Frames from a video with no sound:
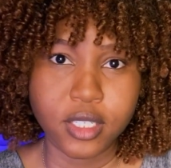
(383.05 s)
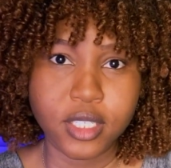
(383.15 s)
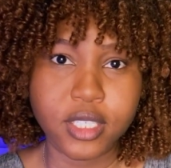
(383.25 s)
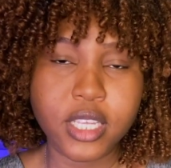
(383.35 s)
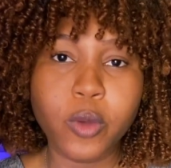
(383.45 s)

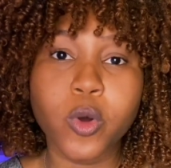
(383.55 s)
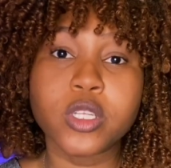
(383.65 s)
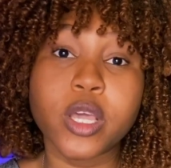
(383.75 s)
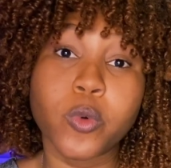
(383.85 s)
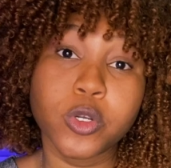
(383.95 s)
say what
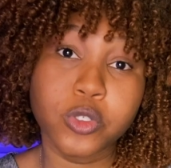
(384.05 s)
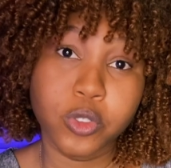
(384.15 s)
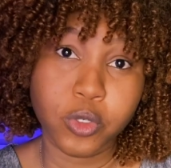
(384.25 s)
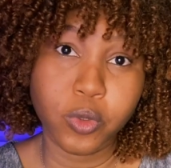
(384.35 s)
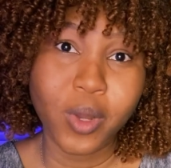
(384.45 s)
they want to
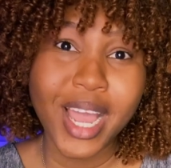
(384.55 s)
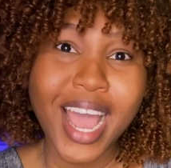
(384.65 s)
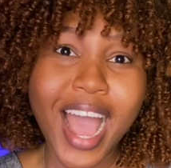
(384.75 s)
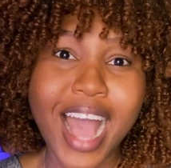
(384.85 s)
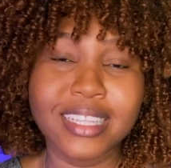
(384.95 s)
do
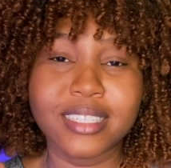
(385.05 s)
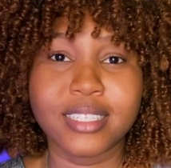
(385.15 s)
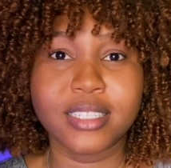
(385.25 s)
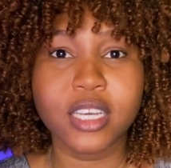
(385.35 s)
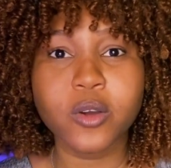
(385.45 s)
and
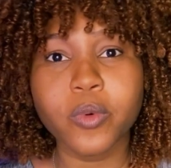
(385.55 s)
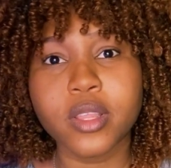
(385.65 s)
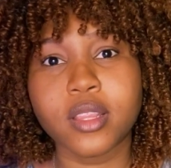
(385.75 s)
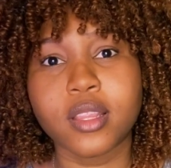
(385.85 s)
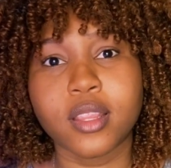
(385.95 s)
stick with